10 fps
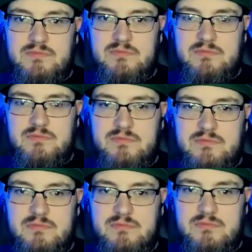
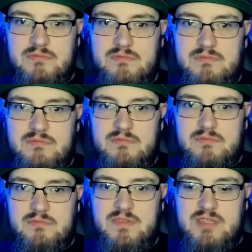
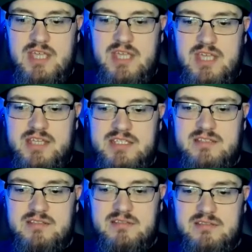
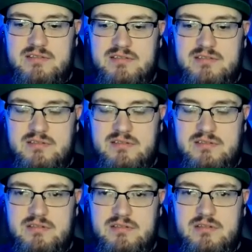
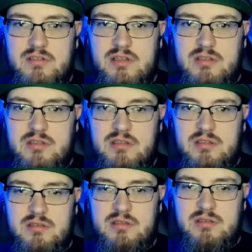
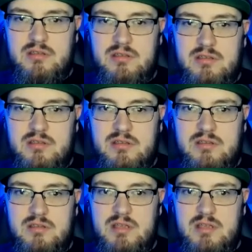This person isn't speaking.